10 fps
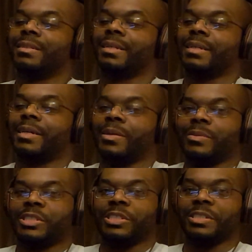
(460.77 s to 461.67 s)
That kind of
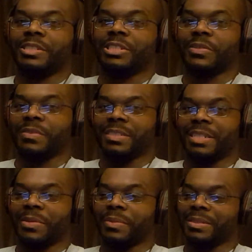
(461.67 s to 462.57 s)
shit shivers
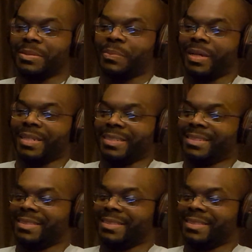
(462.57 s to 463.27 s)
down my spine.